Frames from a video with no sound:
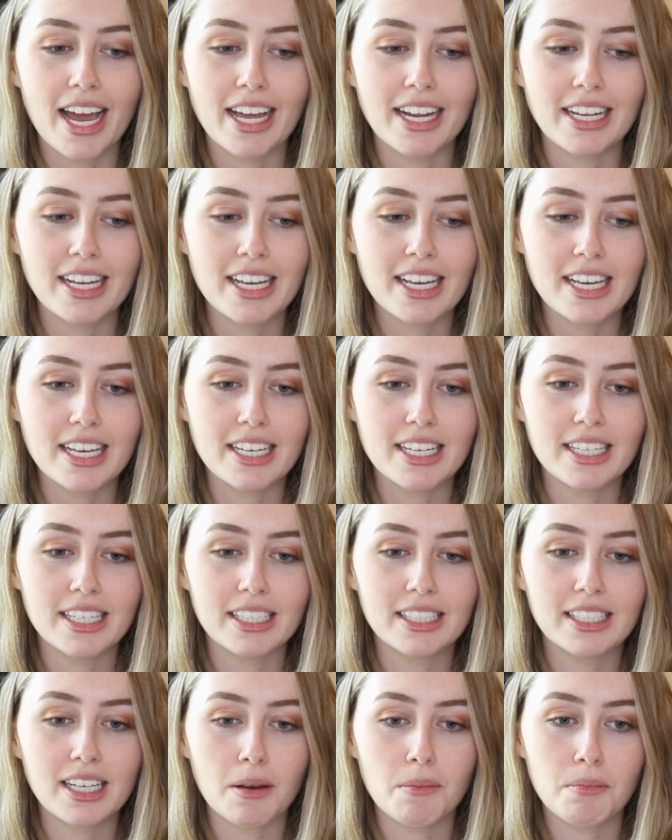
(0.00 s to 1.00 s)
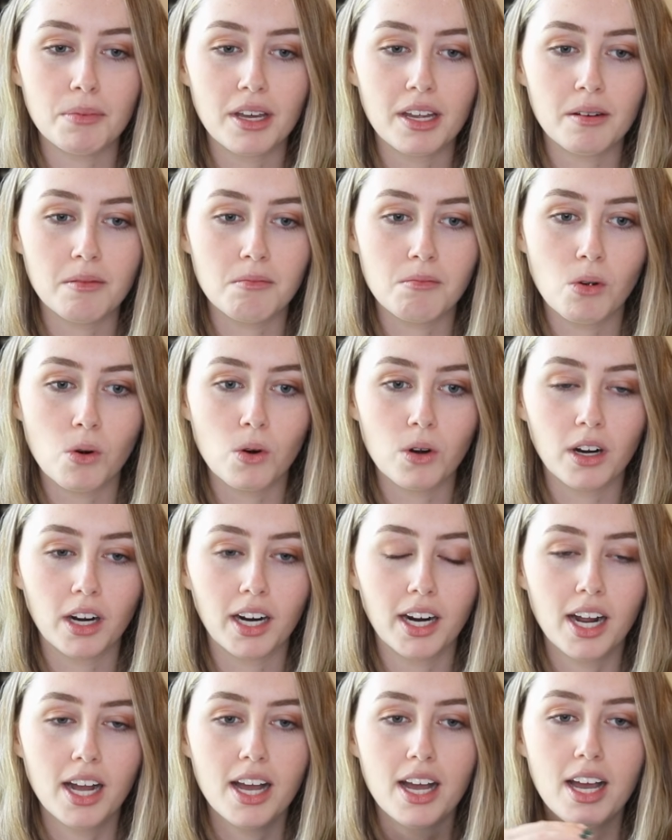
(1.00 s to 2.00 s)
it is a bit
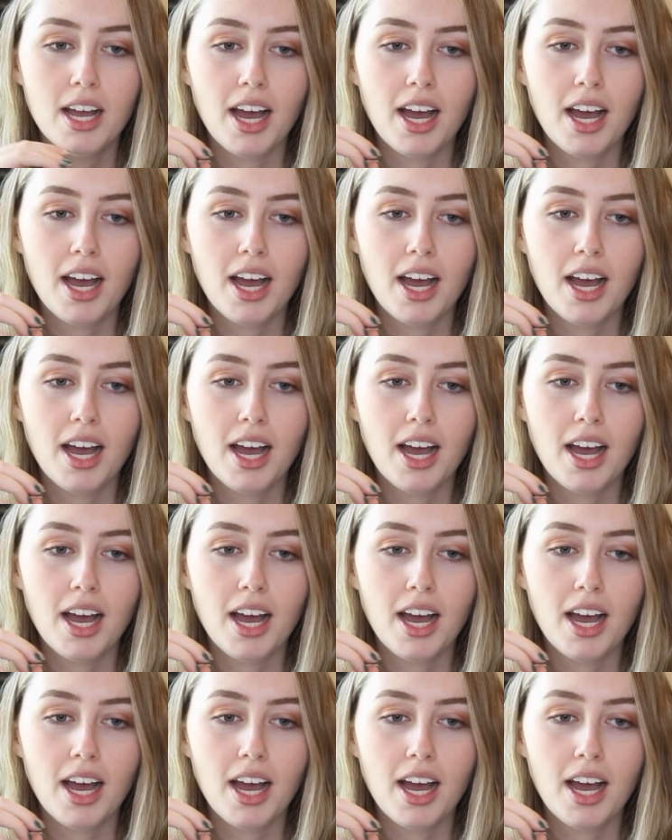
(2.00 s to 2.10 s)
more